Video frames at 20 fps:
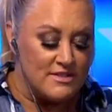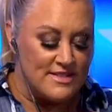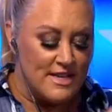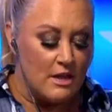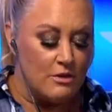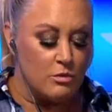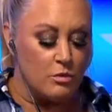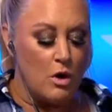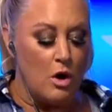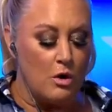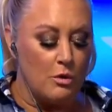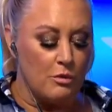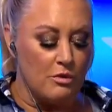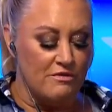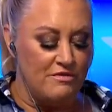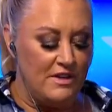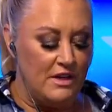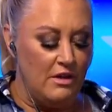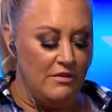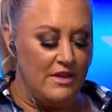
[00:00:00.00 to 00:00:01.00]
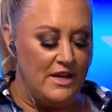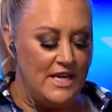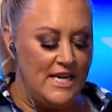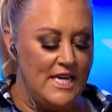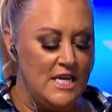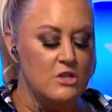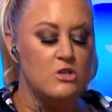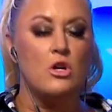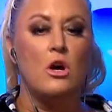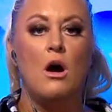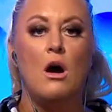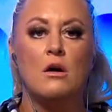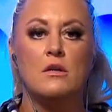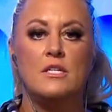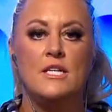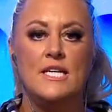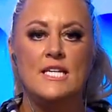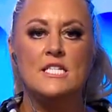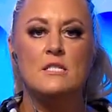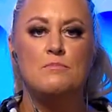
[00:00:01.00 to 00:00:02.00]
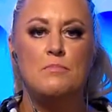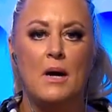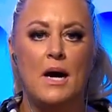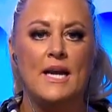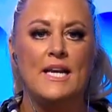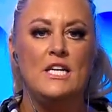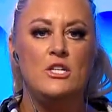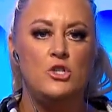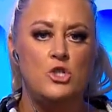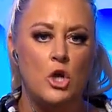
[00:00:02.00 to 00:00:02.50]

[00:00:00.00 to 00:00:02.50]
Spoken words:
Seth Rogen revealed that he talked his buddy